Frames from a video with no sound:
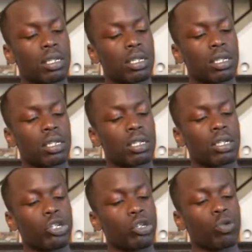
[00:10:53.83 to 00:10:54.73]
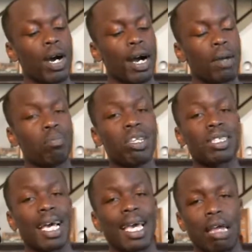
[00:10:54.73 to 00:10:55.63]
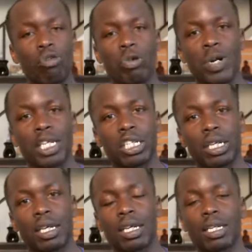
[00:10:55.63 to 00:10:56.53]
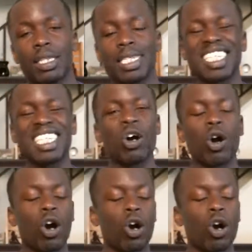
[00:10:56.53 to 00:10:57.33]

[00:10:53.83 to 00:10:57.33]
to Mr. Henry Ritchie, the COO.